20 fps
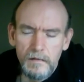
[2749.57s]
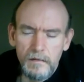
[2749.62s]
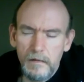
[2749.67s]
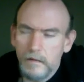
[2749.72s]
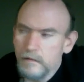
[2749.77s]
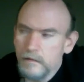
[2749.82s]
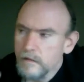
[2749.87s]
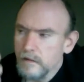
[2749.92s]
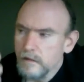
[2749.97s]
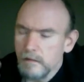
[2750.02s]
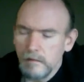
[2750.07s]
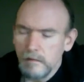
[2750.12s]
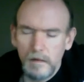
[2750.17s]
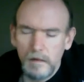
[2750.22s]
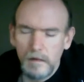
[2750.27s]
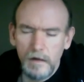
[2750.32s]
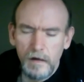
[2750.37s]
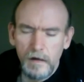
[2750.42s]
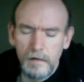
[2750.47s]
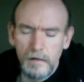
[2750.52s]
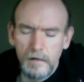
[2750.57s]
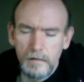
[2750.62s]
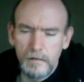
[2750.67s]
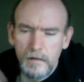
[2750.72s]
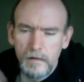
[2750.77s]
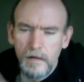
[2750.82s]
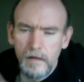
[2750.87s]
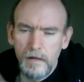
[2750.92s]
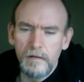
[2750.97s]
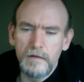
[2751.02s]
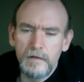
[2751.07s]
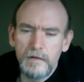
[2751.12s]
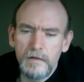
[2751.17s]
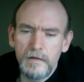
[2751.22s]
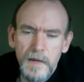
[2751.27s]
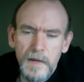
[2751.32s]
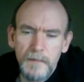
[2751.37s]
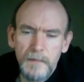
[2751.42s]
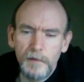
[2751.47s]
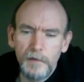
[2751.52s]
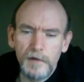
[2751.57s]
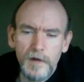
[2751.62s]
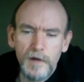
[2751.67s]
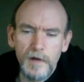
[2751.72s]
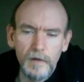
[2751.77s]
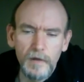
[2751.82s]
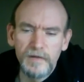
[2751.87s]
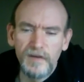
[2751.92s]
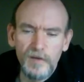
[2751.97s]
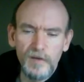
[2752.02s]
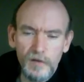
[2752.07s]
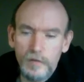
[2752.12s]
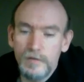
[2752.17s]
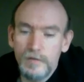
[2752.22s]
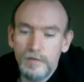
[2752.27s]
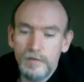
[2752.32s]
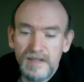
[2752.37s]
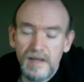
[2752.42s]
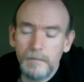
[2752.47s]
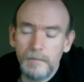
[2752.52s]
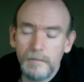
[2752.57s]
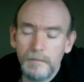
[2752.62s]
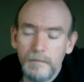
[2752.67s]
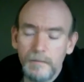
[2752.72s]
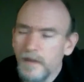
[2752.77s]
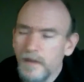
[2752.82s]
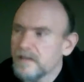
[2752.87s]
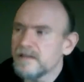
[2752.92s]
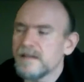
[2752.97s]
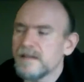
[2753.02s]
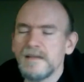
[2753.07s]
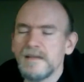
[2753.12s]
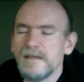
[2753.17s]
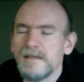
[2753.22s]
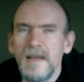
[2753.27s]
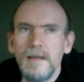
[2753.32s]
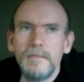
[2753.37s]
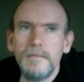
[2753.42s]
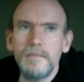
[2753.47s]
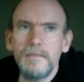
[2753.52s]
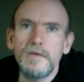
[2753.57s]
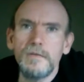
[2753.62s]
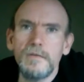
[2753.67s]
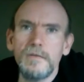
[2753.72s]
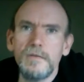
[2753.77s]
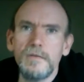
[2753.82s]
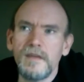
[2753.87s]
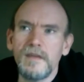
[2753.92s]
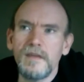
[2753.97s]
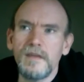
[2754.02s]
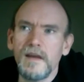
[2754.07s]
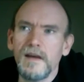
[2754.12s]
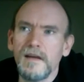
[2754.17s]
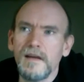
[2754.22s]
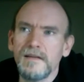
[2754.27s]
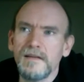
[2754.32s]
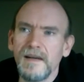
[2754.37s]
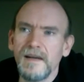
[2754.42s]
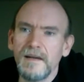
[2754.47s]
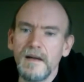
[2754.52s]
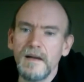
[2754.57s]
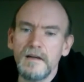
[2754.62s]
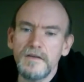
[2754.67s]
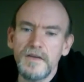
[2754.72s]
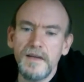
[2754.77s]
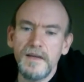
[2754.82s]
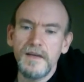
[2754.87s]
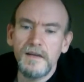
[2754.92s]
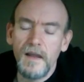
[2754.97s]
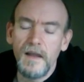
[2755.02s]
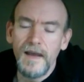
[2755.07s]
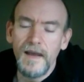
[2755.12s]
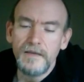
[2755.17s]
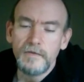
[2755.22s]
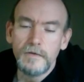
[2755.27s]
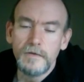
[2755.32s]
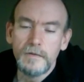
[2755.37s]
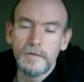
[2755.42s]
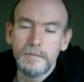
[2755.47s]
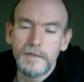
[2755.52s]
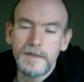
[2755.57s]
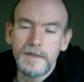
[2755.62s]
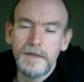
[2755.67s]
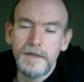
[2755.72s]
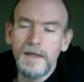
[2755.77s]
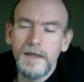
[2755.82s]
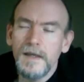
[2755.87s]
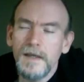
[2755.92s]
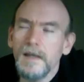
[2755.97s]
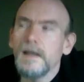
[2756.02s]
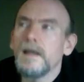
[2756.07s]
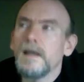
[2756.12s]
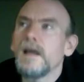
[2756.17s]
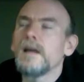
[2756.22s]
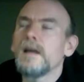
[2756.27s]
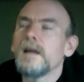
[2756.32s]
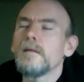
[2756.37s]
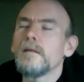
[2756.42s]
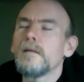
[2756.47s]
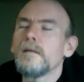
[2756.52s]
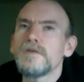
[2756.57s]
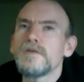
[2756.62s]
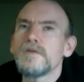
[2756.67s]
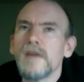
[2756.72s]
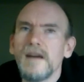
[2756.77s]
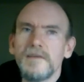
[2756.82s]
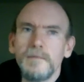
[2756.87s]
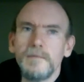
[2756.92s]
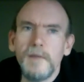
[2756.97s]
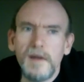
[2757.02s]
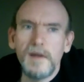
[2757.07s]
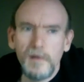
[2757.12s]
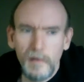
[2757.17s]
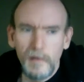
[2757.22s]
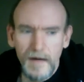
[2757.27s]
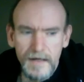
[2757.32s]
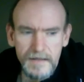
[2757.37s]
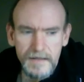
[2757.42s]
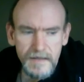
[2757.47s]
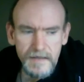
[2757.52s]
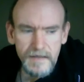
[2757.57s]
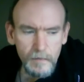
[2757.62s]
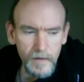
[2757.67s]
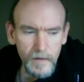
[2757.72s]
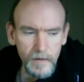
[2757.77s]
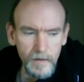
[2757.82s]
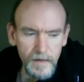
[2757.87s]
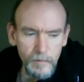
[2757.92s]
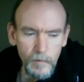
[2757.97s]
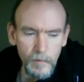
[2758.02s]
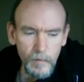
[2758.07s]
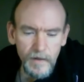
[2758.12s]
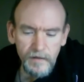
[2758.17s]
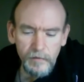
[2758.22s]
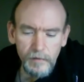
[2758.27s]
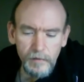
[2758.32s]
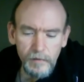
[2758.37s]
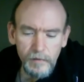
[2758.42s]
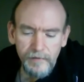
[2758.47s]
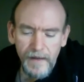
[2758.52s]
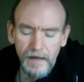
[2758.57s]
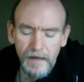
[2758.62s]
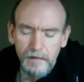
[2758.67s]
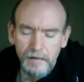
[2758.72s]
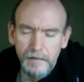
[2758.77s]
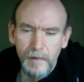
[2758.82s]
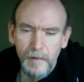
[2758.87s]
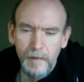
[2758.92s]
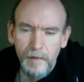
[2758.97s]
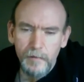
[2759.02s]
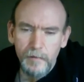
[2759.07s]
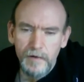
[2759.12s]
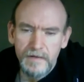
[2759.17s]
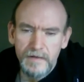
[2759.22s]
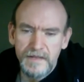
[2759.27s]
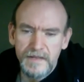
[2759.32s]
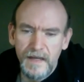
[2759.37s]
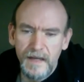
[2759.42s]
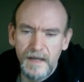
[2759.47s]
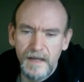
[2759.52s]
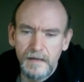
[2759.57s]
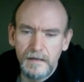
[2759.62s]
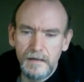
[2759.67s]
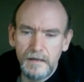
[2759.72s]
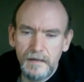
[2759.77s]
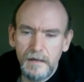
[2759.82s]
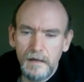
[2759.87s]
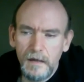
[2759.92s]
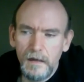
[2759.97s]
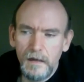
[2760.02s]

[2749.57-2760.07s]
Those are, those people are going to do something. It's the same issue with technology in the classrooms. It always drives me crazy when I went to a faculty member and said,